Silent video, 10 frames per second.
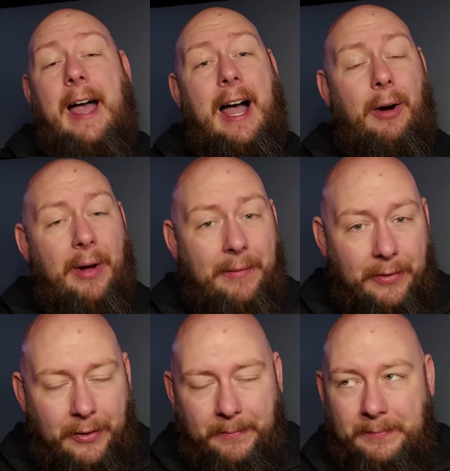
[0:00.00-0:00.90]

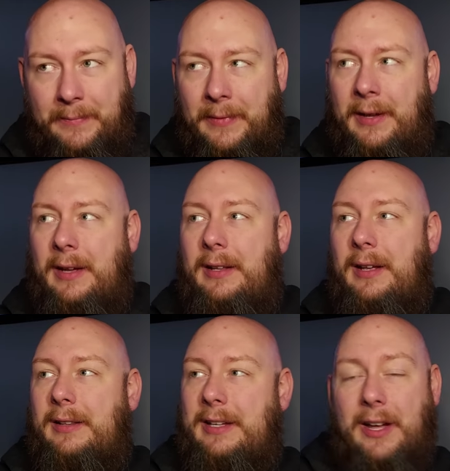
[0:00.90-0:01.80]
However,
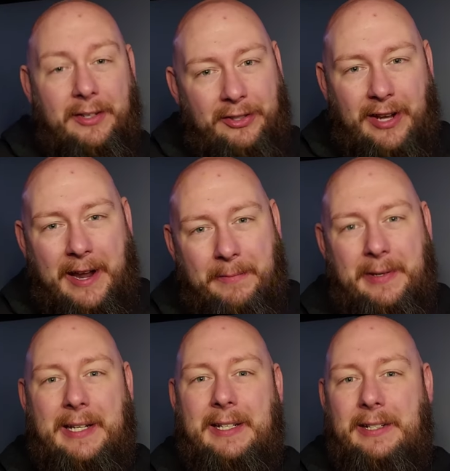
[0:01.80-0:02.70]
the other side of
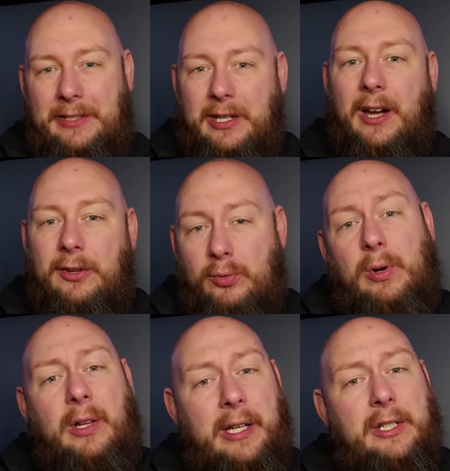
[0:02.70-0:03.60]
me does
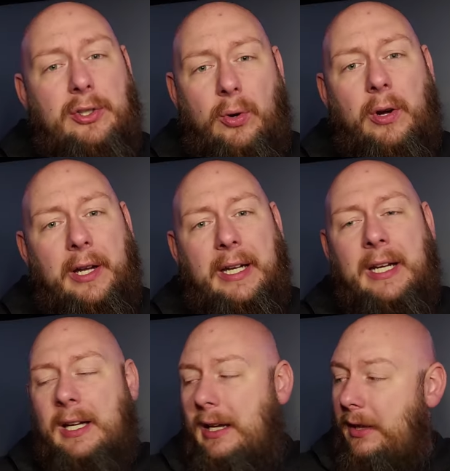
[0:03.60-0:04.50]
really enjoy
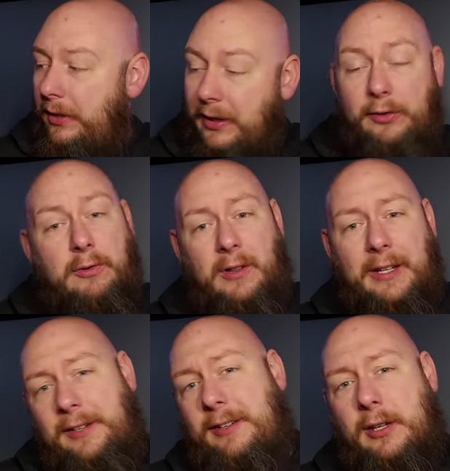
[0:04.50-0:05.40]
this
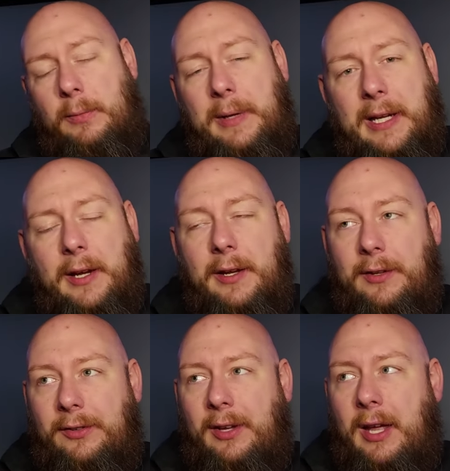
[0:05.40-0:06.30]
release here
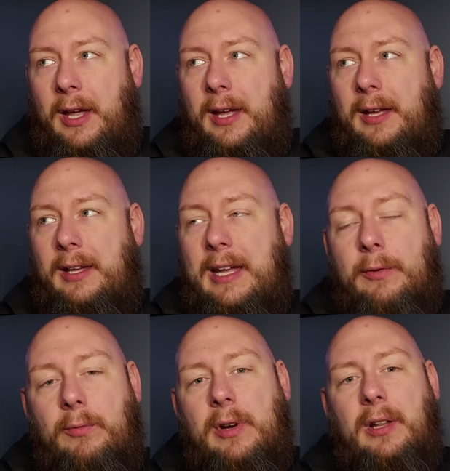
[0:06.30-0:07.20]
because it
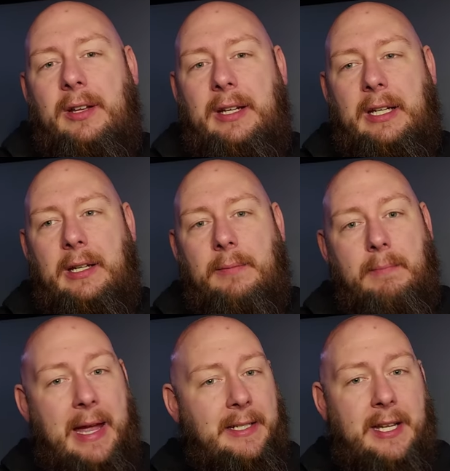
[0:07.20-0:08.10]
really
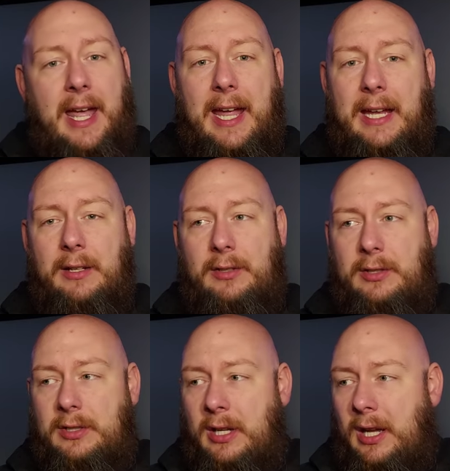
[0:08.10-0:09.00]

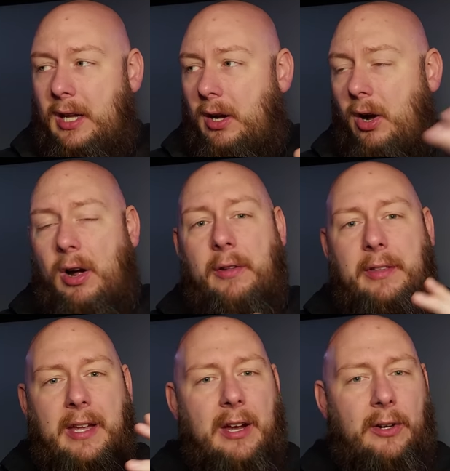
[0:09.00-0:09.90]
maintains all
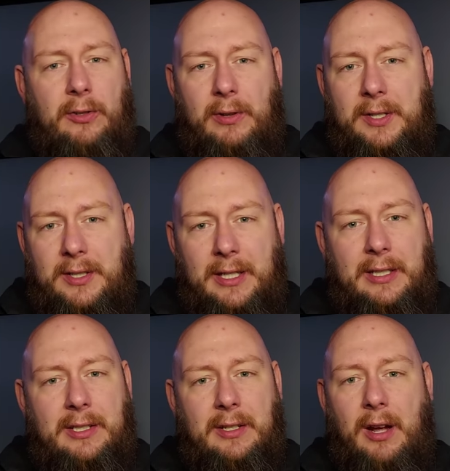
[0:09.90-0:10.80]
the
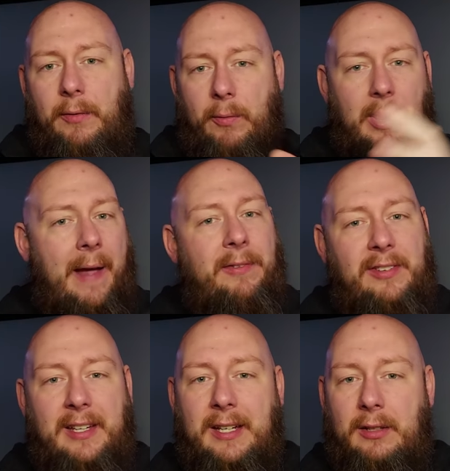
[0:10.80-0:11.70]
characteristics of what I've
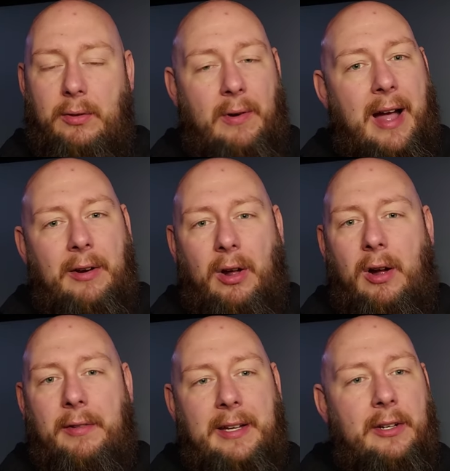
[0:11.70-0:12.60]
seen throughout
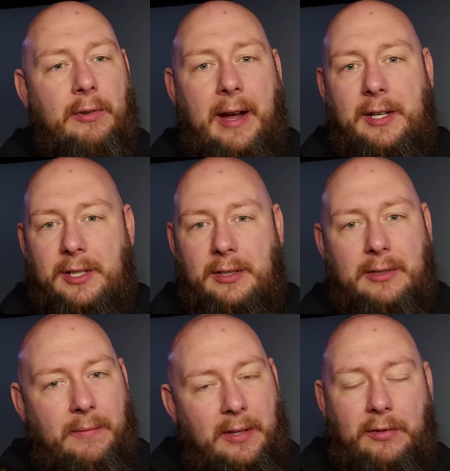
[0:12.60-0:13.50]
all the
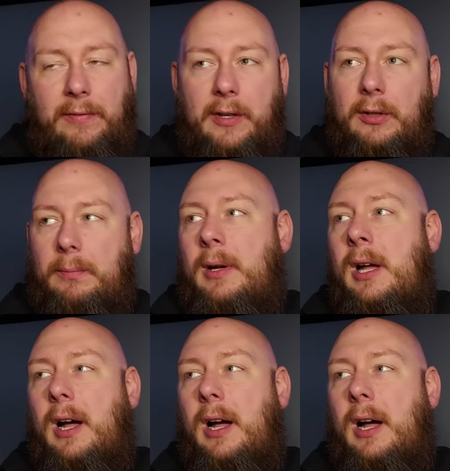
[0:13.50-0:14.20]
iterations of this film